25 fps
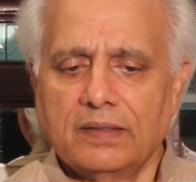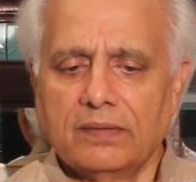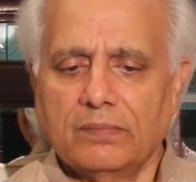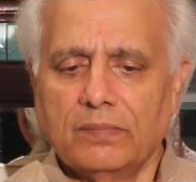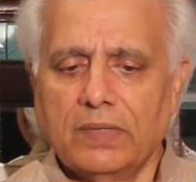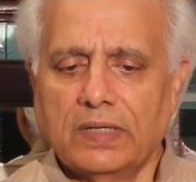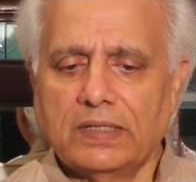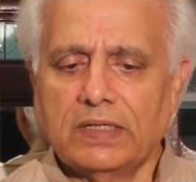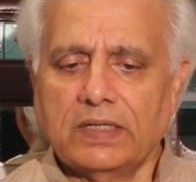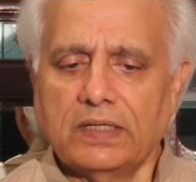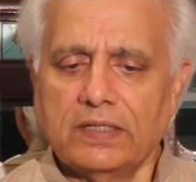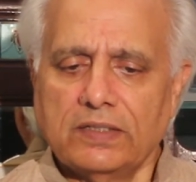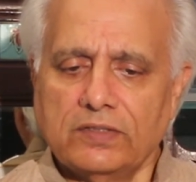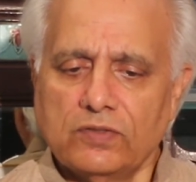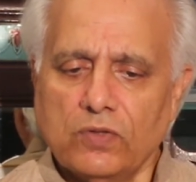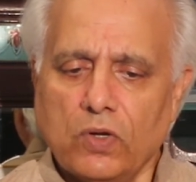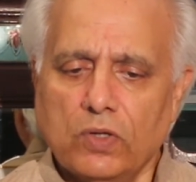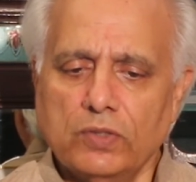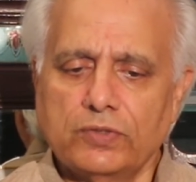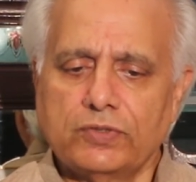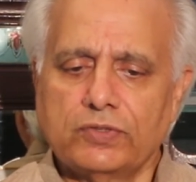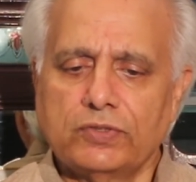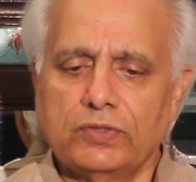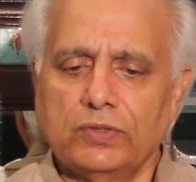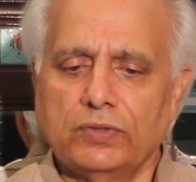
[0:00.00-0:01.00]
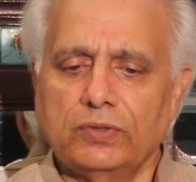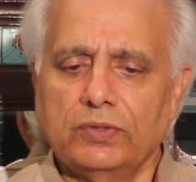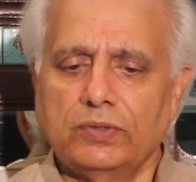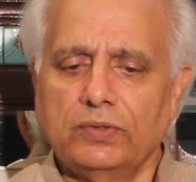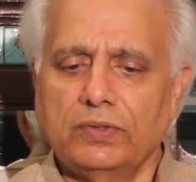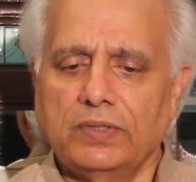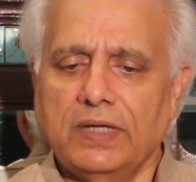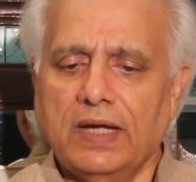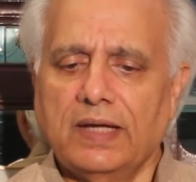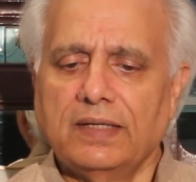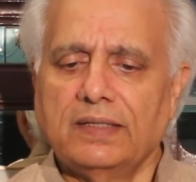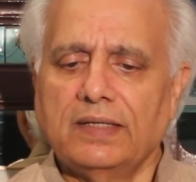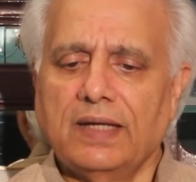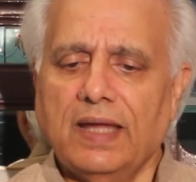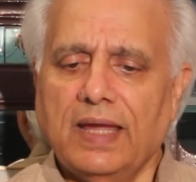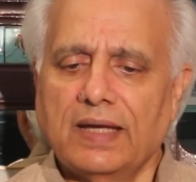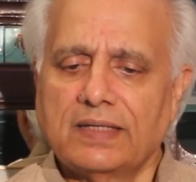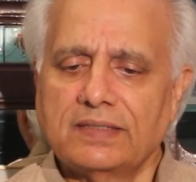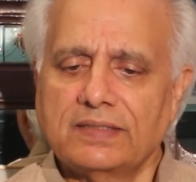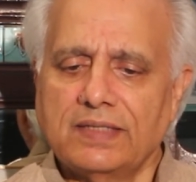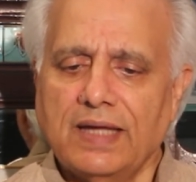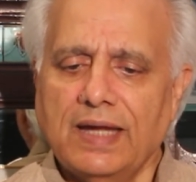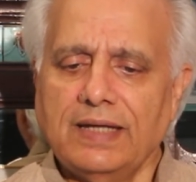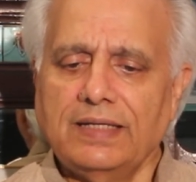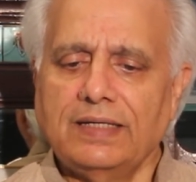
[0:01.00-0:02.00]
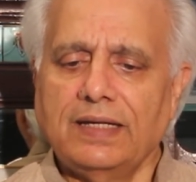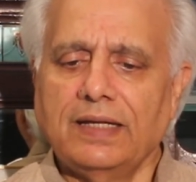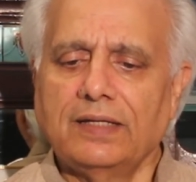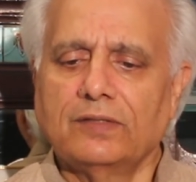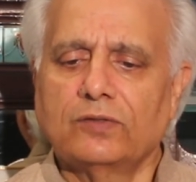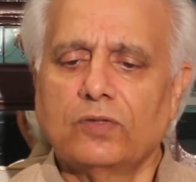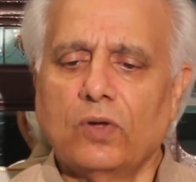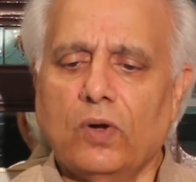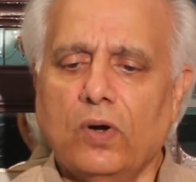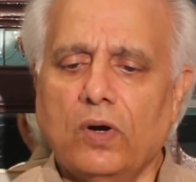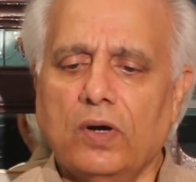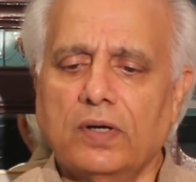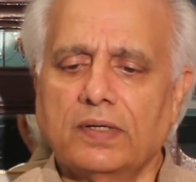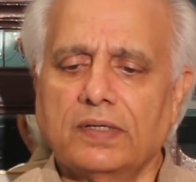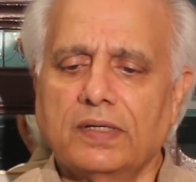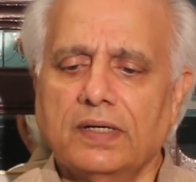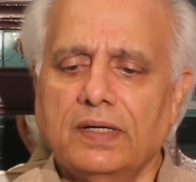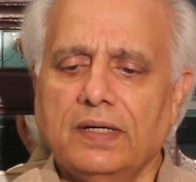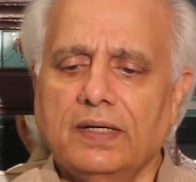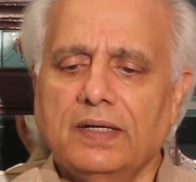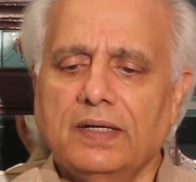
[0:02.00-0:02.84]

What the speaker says: but it is also an exciting thought